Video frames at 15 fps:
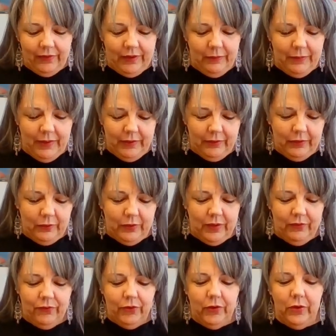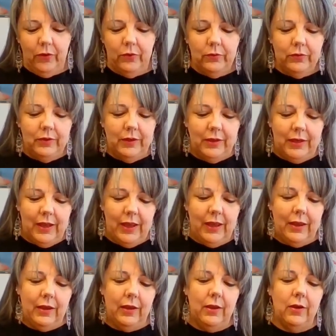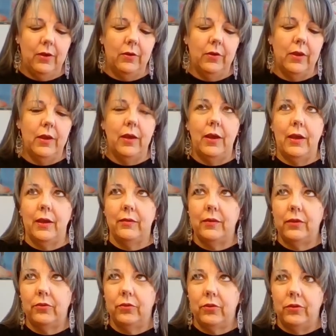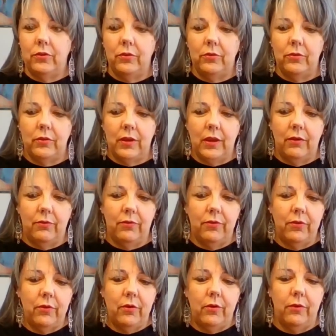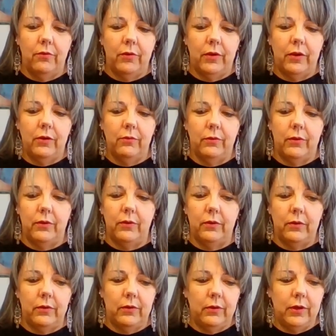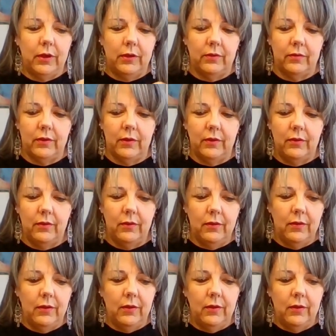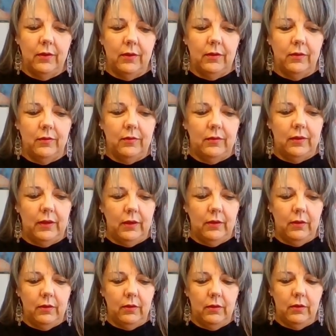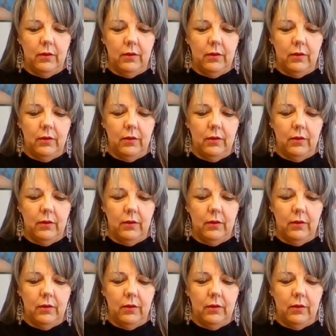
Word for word: have to be so difficult today? Okay, I guess I should do stuff over here where you guys can see it.